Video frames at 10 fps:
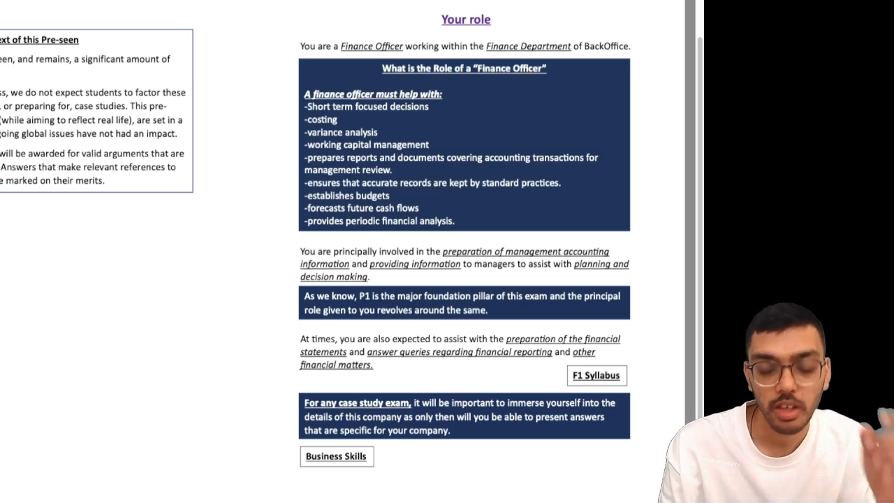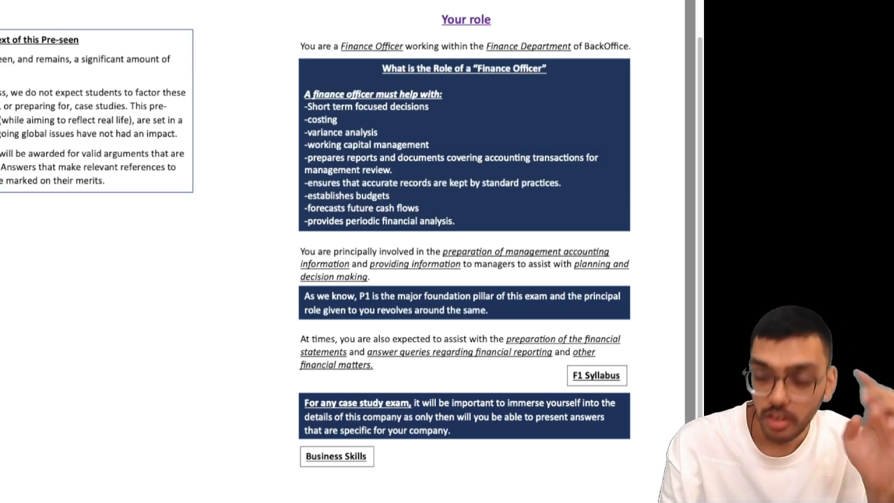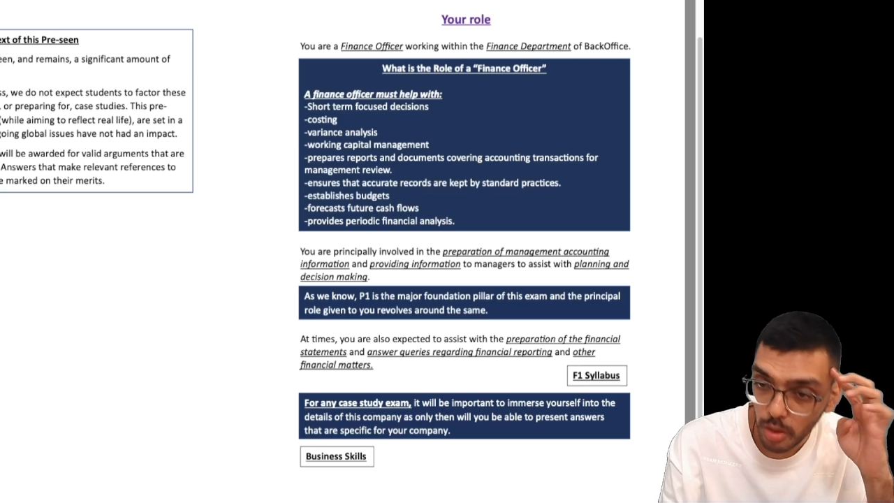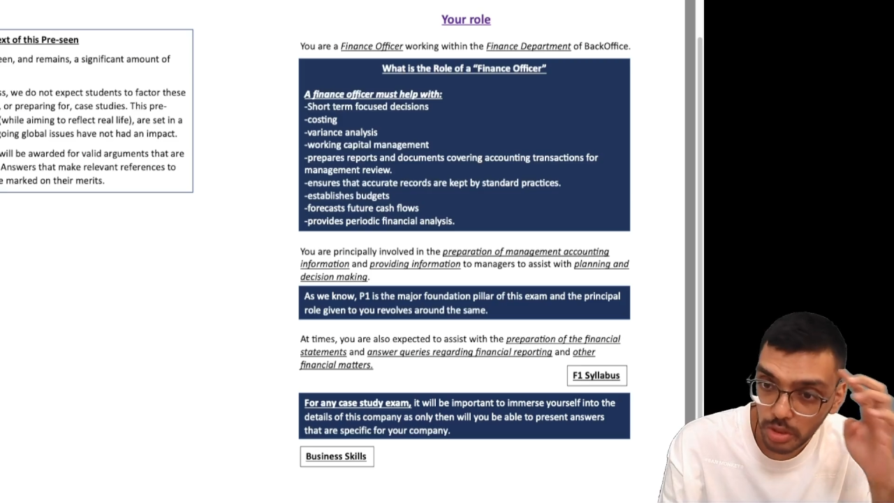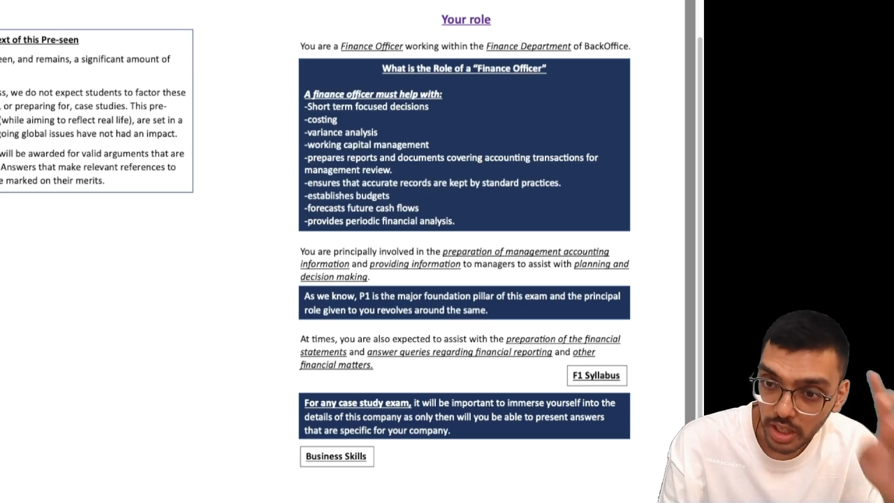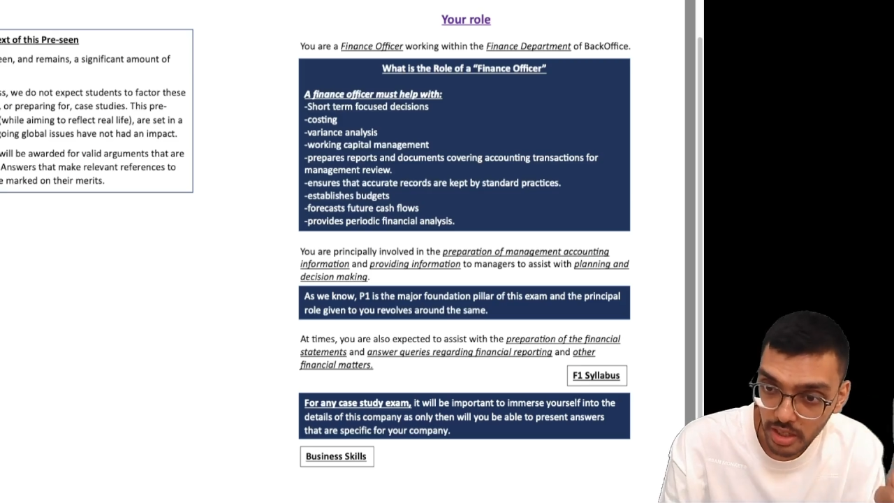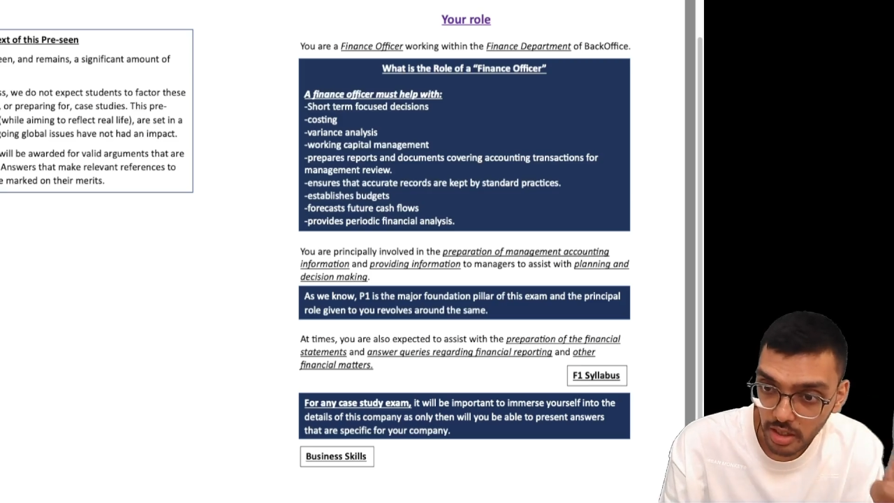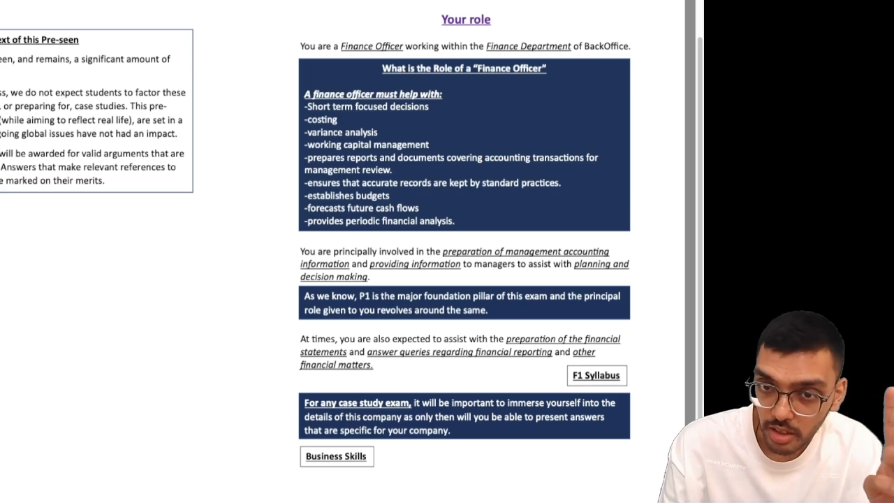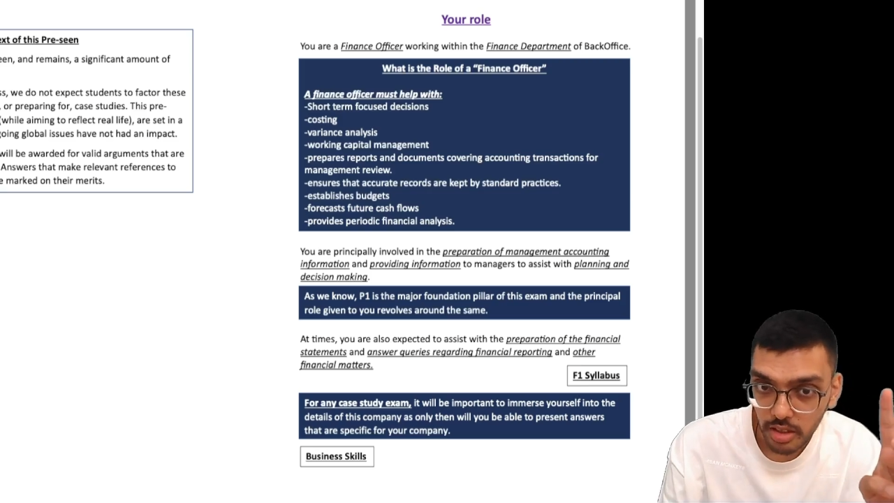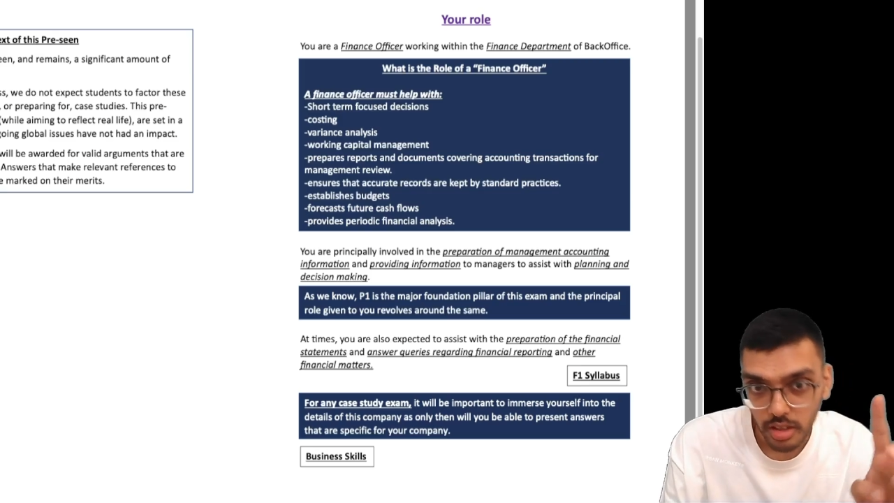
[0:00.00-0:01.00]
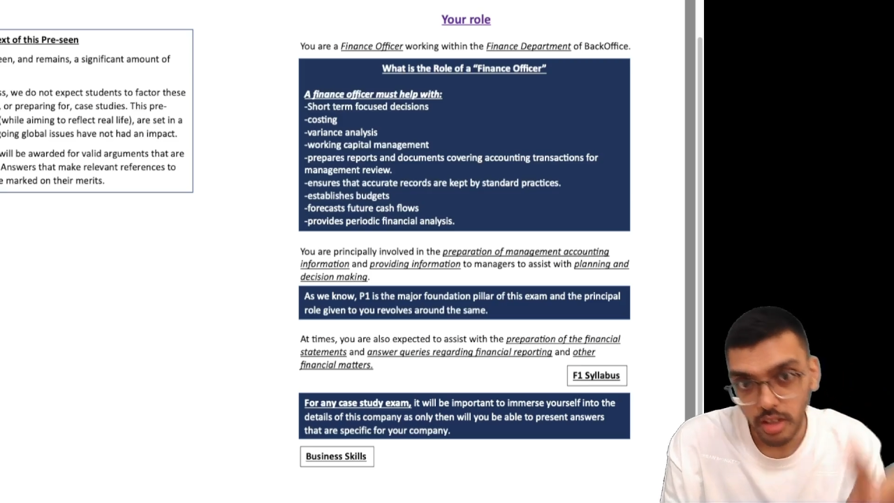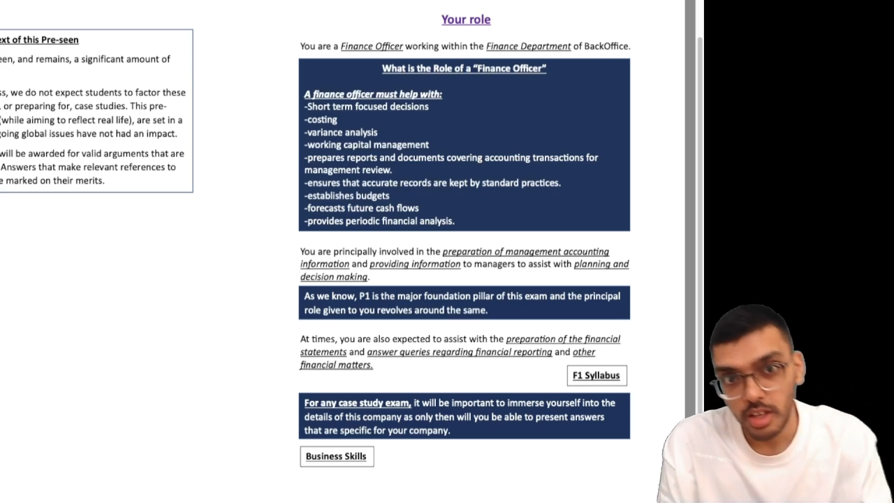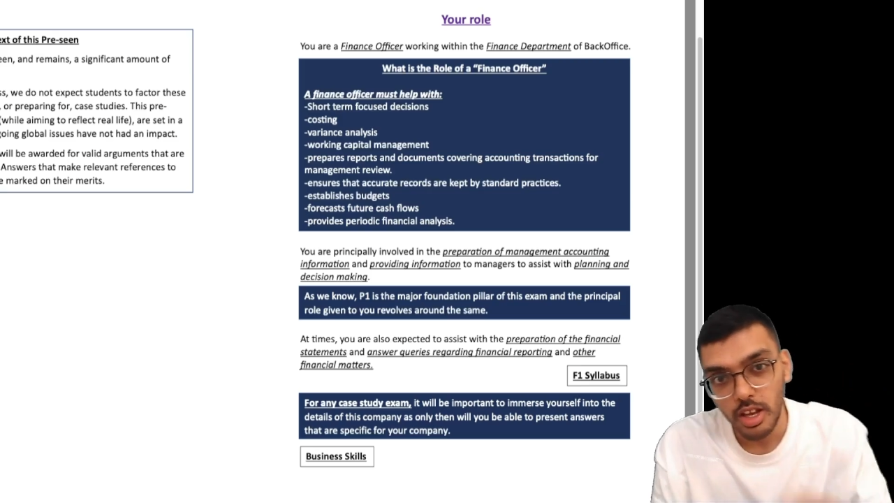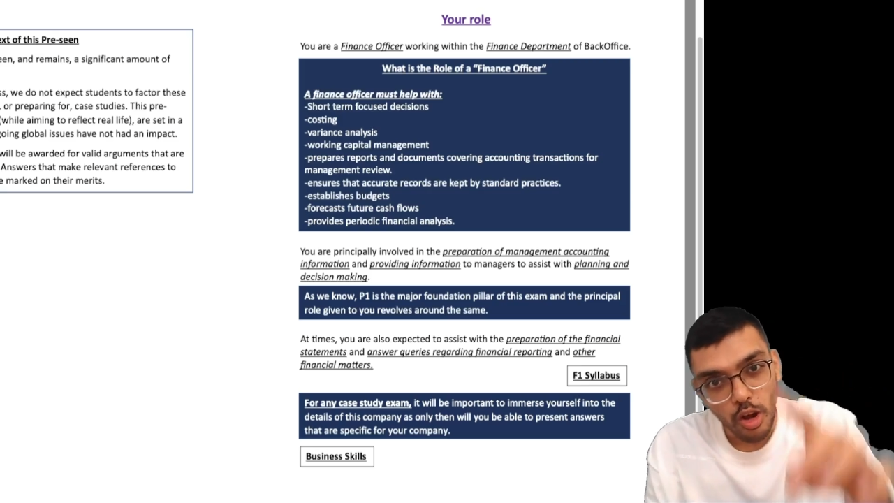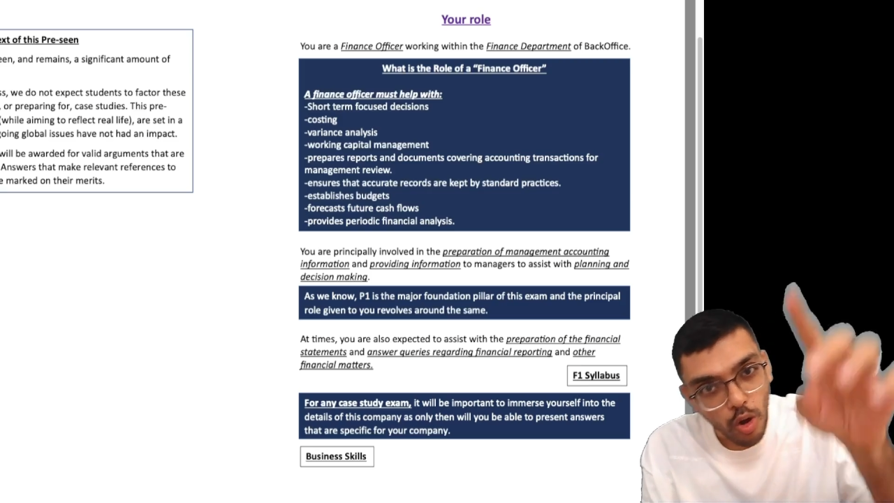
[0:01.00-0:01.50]
Now think,
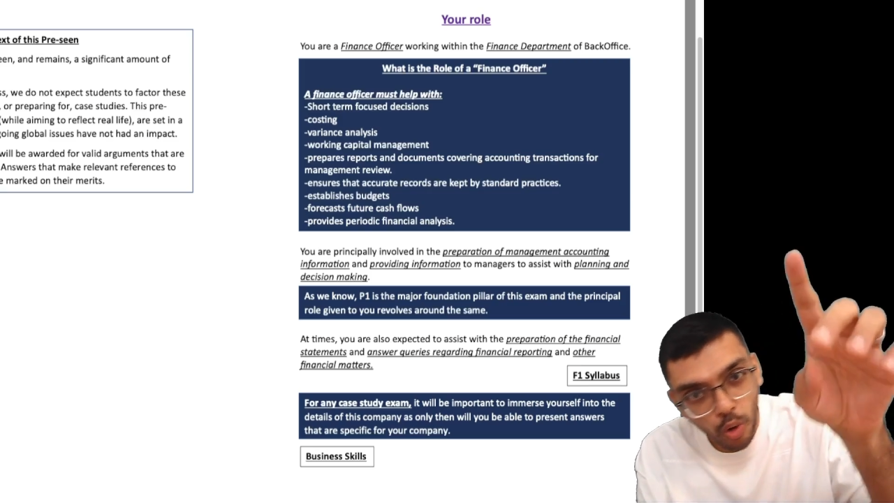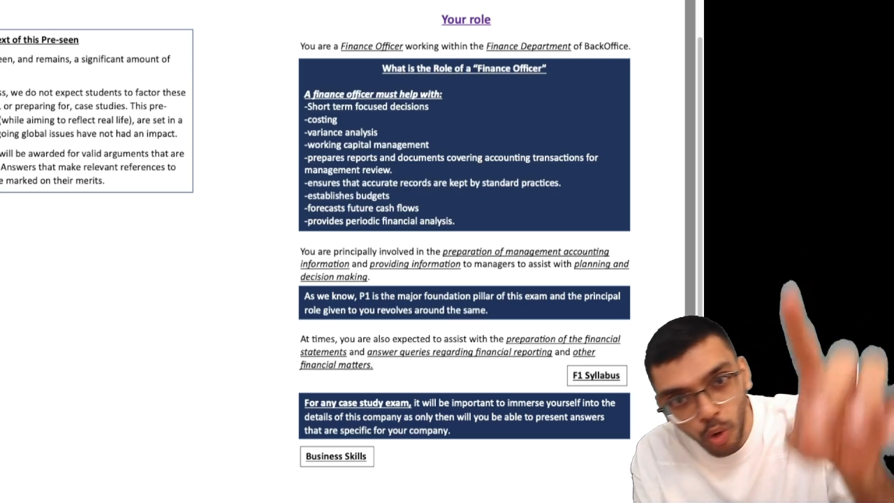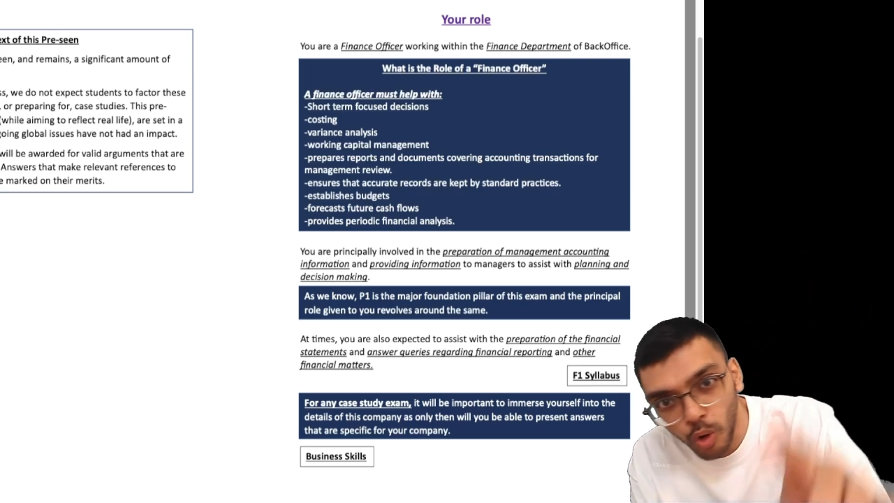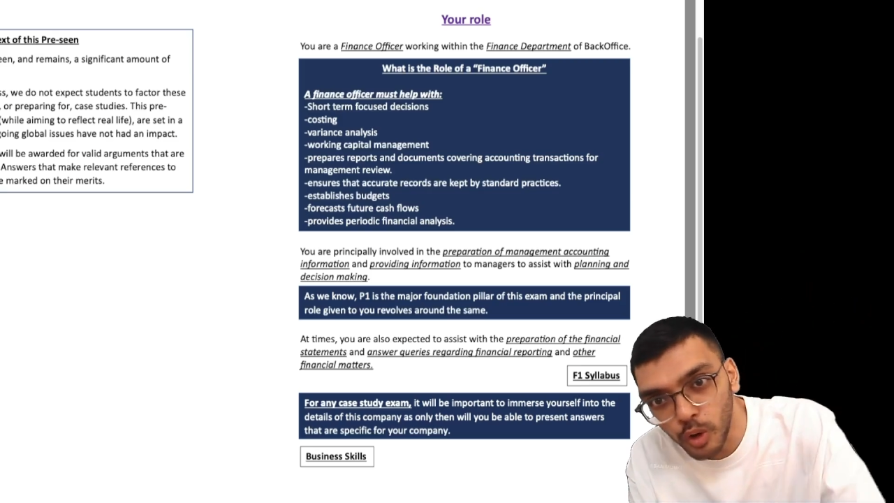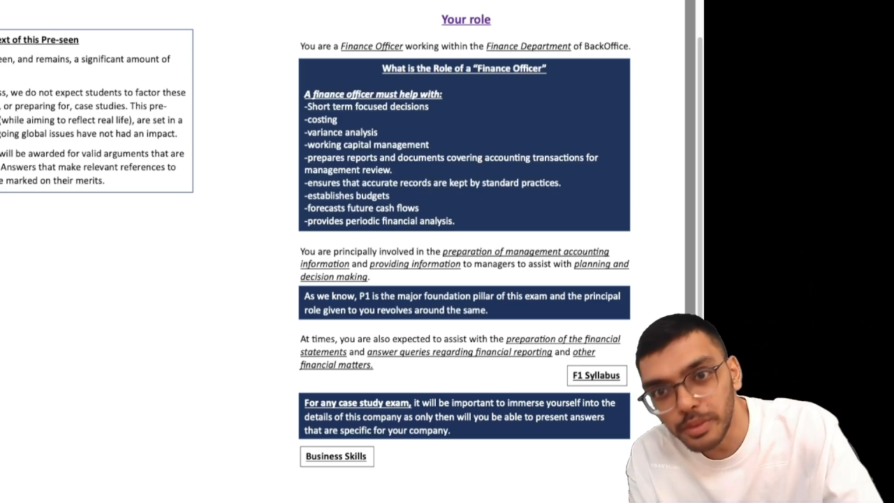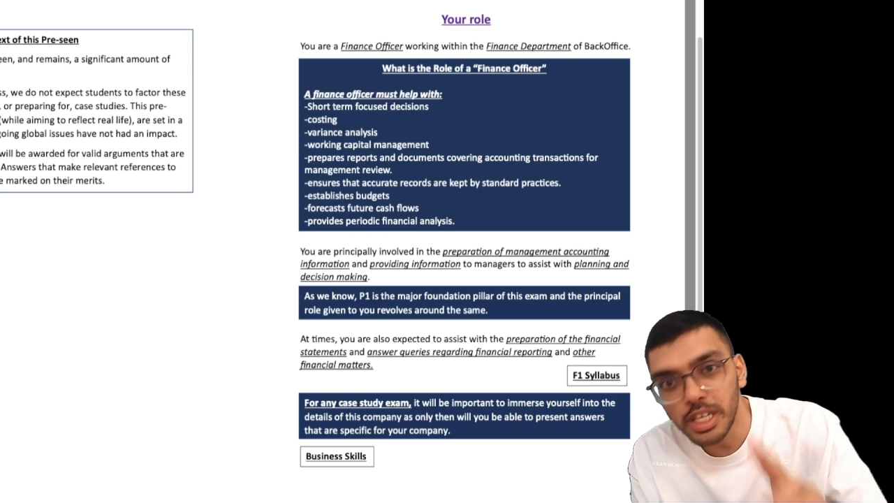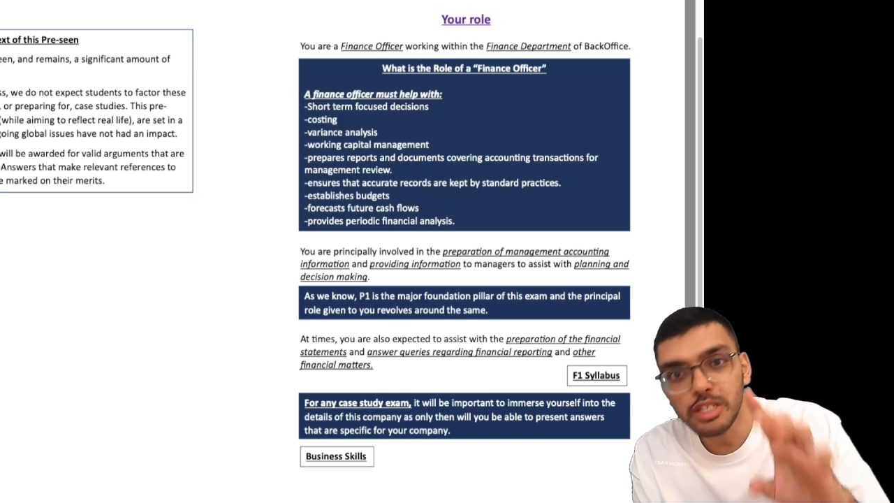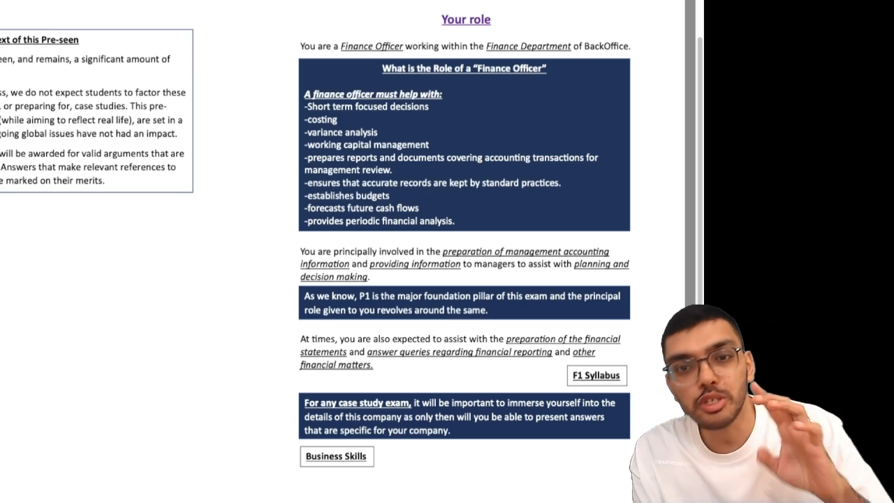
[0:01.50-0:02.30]
all of these